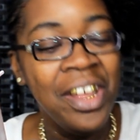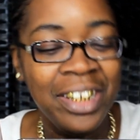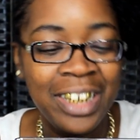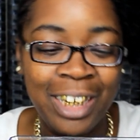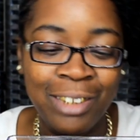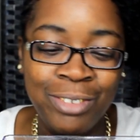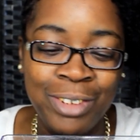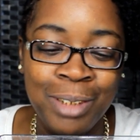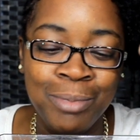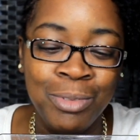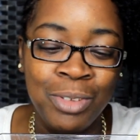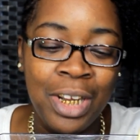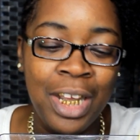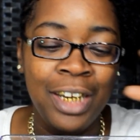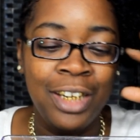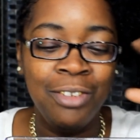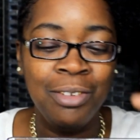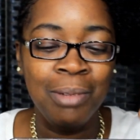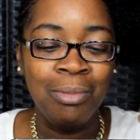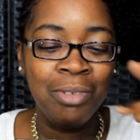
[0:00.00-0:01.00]
That's what I'm
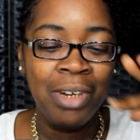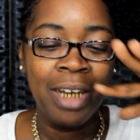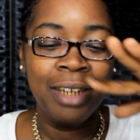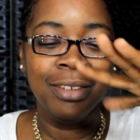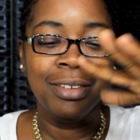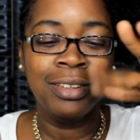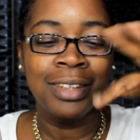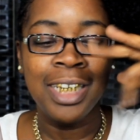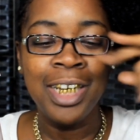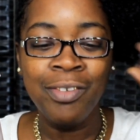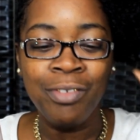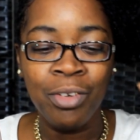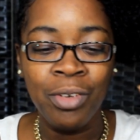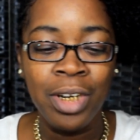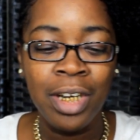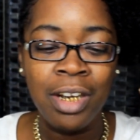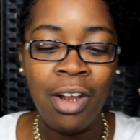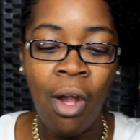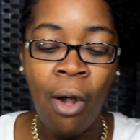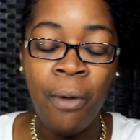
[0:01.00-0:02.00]
trying to do. I'm trying to savor
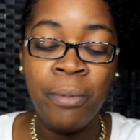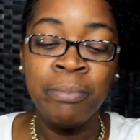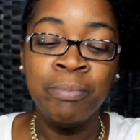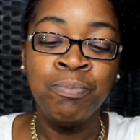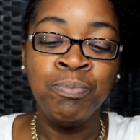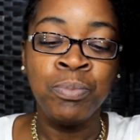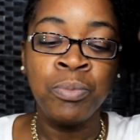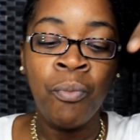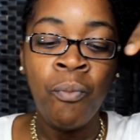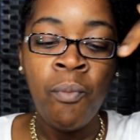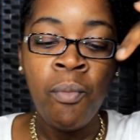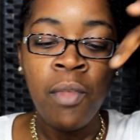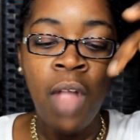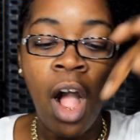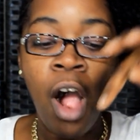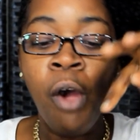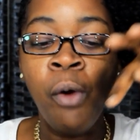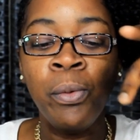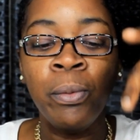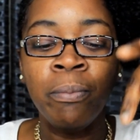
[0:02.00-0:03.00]
it, y'all.
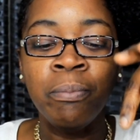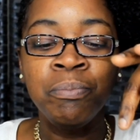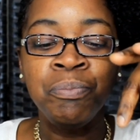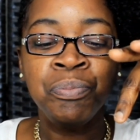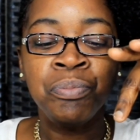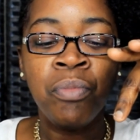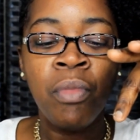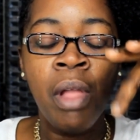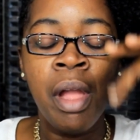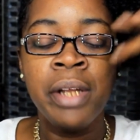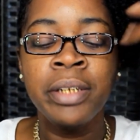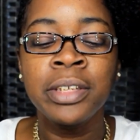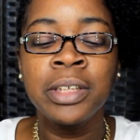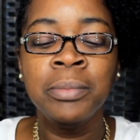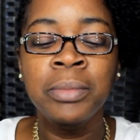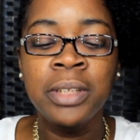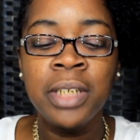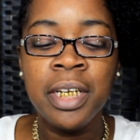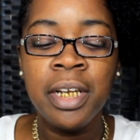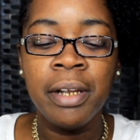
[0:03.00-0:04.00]
Oh,
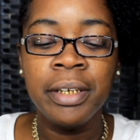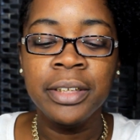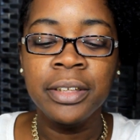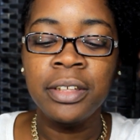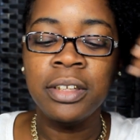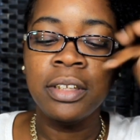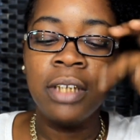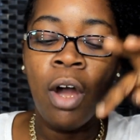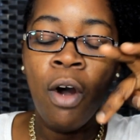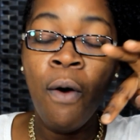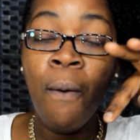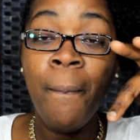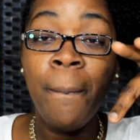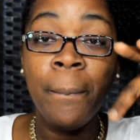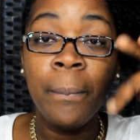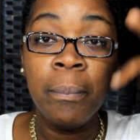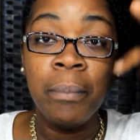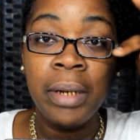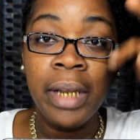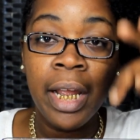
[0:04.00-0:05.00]
let me tell y'all. It's salt,
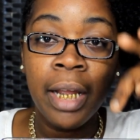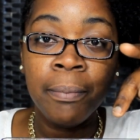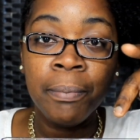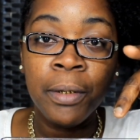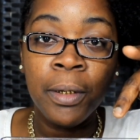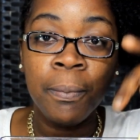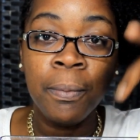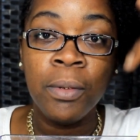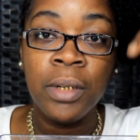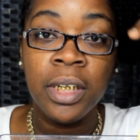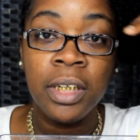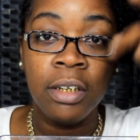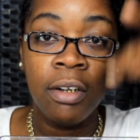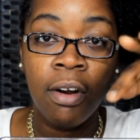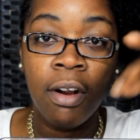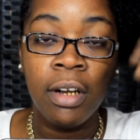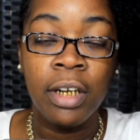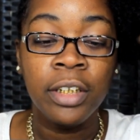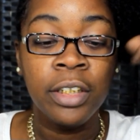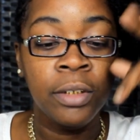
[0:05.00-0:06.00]
black pepper, and
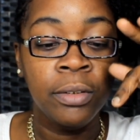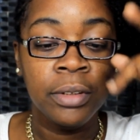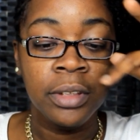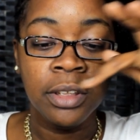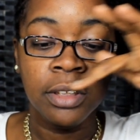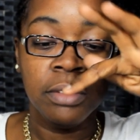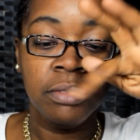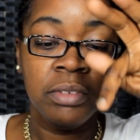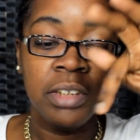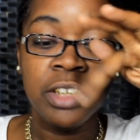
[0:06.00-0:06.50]
garlic on here.